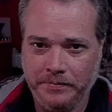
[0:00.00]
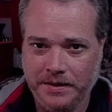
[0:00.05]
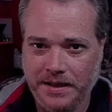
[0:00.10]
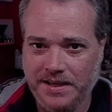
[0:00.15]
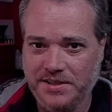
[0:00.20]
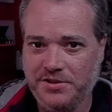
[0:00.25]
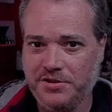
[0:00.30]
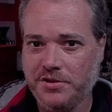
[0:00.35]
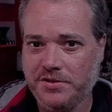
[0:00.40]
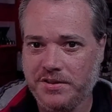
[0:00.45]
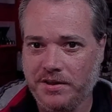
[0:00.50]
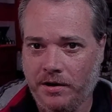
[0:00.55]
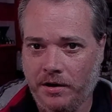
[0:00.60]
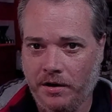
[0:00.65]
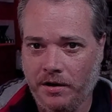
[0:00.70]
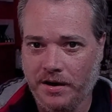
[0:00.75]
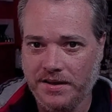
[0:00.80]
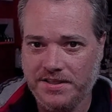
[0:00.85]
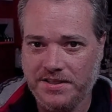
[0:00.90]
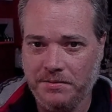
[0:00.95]
it's just
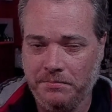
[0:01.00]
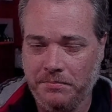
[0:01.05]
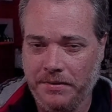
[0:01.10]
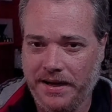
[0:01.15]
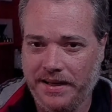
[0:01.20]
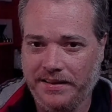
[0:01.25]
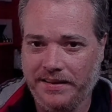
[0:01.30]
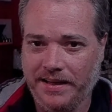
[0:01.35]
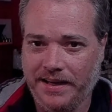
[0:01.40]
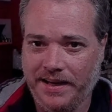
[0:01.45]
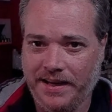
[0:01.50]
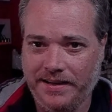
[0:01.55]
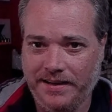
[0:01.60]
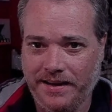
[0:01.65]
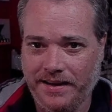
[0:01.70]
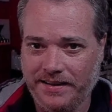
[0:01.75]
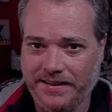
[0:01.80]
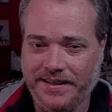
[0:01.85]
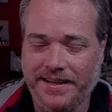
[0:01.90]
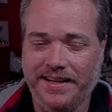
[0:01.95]
hard to make that
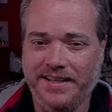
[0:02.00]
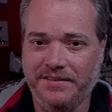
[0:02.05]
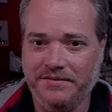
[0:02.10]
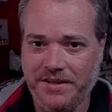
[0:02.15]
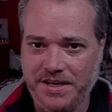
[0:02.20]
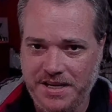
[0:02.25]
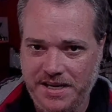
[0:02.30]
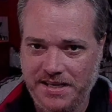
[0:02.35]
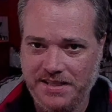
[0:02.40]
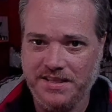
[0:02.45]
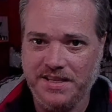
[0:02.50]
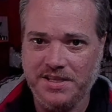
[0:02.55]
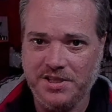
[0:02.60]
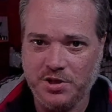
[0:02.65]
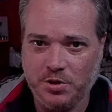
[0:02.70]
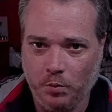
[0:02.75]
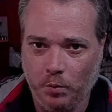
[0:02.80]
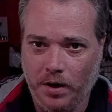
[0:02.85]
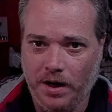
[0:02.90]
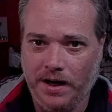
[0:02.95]
a kind of easy
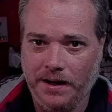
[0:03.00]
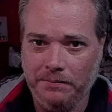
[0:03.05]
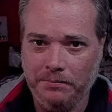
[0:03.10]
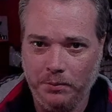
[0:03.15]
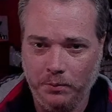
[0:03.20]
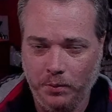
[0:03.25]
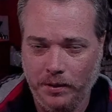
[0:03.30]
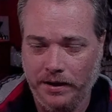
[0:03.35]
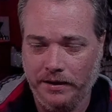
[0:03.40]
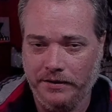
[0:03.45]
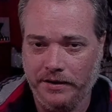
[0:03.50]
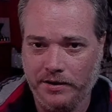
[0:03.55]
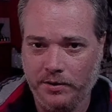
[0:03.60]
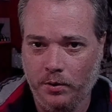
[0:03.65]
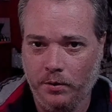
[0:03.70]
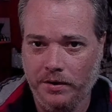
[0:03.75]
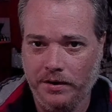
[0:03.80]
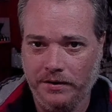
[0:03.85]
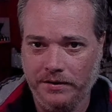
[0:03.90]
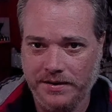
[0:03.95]
swap while the
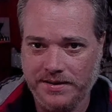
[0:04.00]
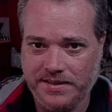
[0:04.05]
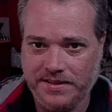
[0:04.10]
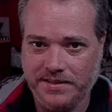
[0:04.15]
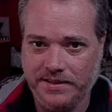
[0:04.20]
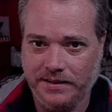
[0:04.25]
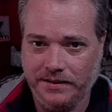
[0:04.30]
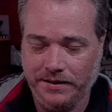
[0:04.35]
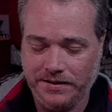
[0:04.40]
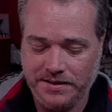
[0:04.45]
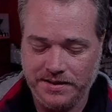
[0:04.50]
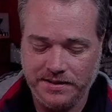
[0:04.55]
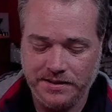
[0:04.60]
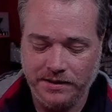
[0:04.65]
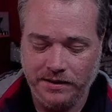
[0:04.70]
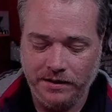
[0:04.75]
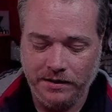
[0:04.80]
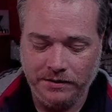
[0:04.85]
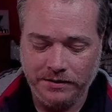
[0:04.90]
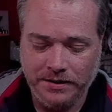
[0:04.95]
coil is still
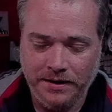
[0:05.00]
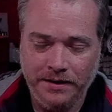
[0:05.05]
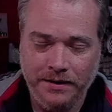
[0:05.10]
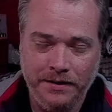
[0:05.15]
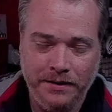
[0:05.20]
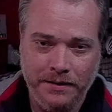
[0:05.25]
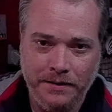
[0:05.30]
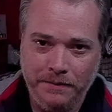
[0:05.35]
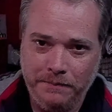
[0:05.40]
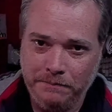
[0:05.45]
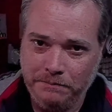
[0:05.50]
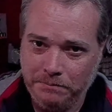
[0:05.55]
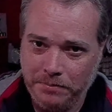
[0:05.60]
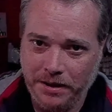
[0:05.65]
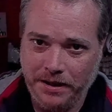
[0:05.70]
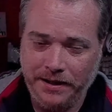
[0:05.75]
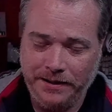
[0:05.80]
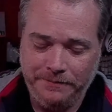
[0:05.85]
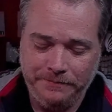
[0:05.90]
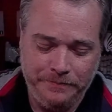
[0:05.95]
installed.
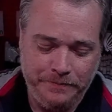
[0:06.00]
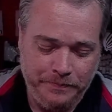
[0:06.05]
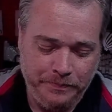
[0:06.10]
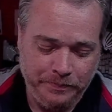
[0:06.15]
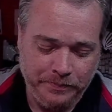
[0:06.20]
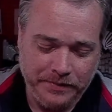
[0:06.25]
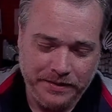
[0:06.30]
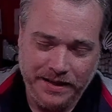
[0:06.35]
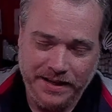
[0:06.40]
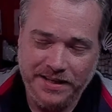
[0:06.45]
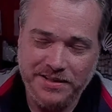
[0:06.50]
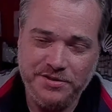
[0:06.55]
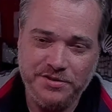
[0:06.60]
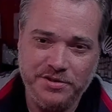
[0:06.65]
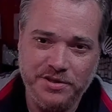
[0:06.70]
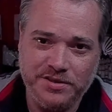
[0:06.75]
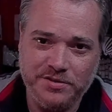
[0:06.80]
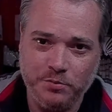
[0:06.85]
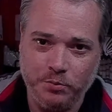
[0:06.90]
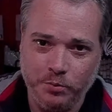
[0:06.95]
But it's
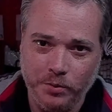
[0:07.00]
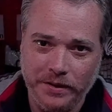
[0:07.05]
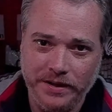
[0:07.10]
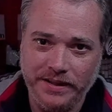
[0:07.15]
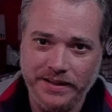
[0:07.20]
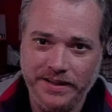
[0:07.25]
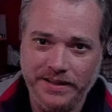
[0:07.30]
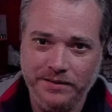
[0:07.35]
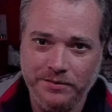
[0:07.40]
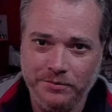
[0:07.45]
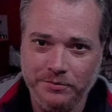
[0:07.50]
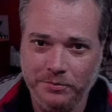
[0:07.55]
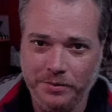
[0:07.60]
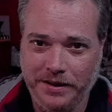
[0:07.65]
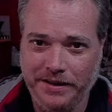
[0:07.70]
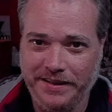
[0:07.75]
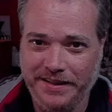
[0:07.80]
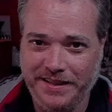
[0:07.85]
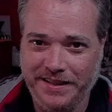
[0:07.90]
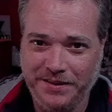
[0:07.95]
just really,
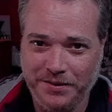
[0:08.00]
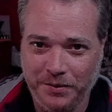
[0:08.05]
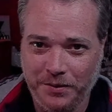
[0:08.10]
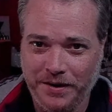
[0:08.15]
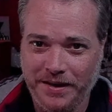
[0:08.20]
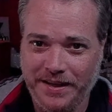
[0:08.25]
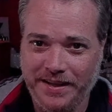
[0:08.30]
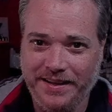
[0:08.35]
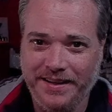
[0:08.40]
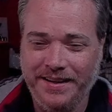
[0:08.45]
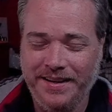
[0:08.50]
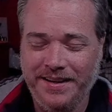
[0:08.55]
really annoying,